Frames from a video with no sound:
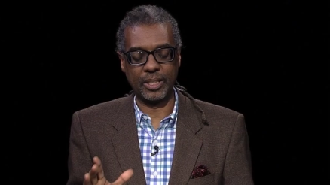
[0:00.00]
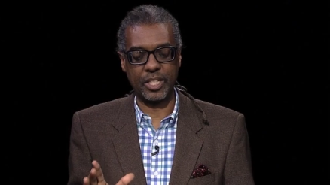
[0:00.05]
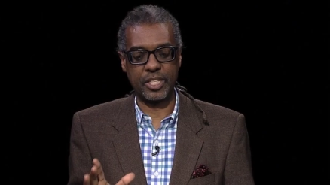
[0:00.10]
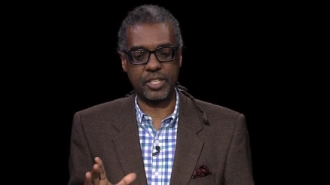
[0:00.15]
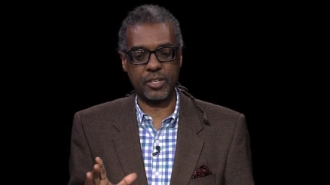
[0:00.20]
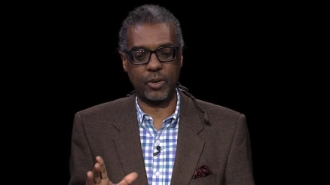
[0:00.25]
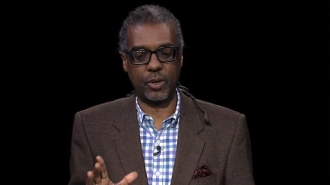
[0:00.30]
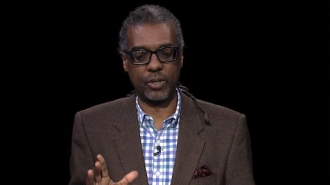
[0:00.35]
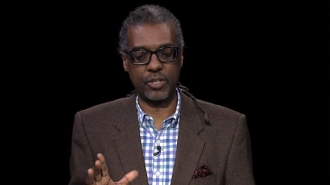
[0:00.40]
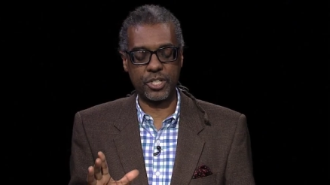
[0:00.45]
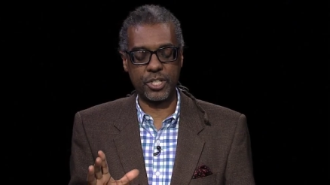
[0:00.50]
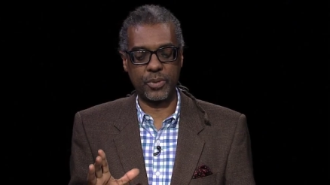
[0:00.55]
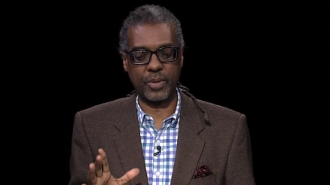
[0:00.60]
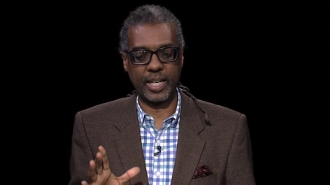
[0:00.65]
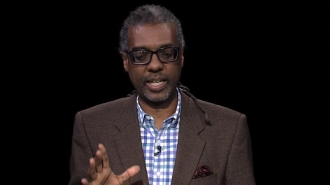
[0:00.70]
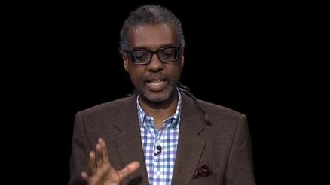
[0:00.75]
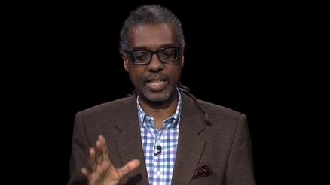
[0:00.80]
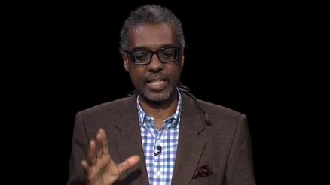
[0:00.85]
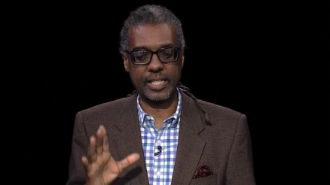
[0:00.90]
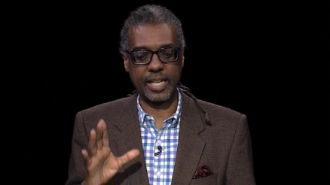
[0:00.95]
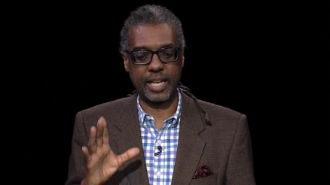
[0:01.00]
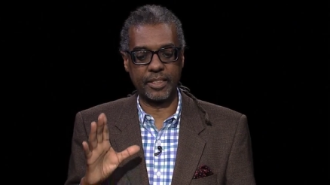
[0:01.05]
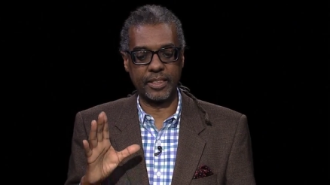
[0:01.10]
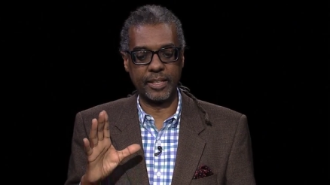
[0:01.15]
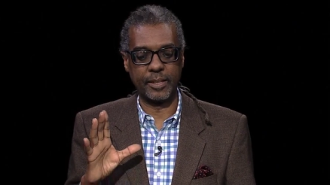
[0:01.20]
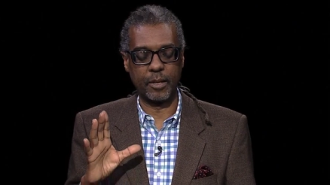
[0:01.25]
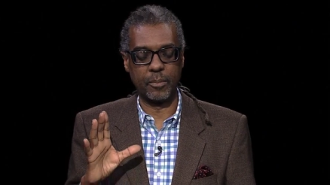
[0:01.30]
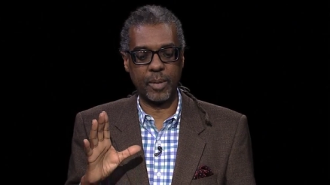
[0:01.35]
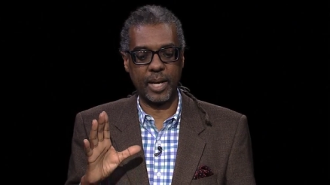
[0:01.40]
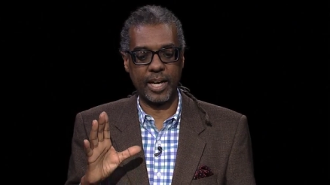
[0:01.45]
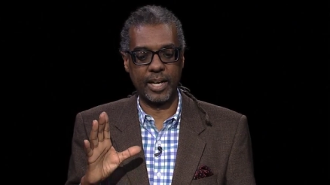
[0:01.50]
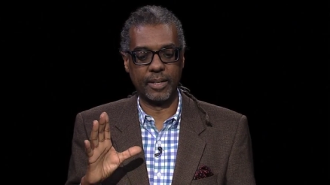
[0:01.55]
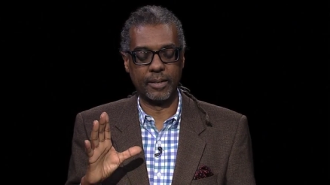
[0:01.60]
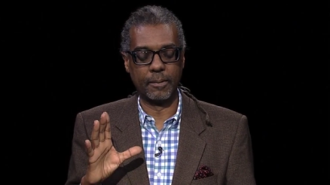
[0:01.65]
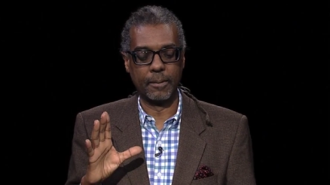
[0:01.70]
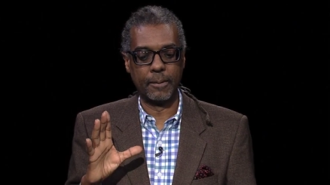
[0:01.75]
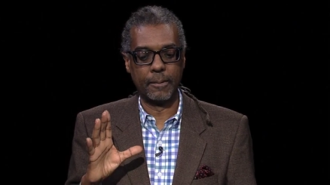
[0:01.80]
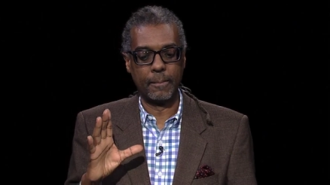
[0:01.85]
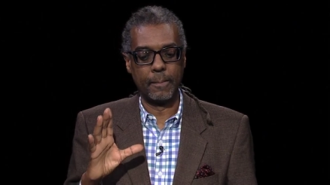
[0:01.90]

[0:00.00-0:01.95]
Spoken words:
this also, Inez, I think about